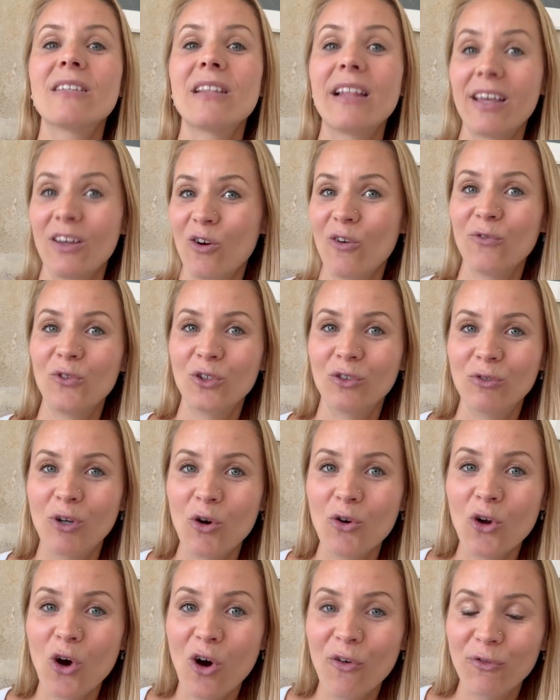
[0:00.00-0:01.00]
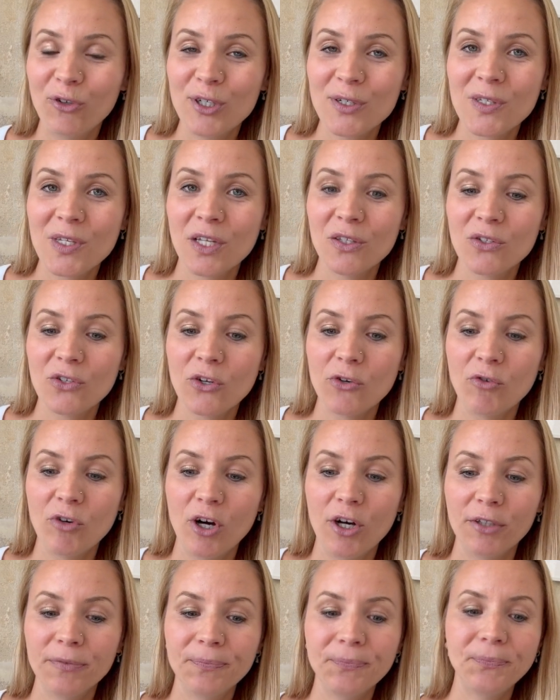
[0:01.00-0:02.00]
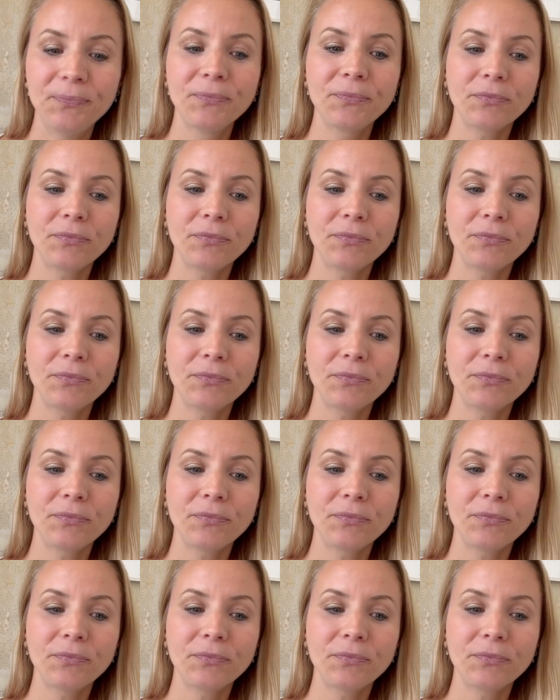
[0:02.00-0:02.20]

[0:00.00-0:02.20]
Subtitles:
like of your own offers and so on.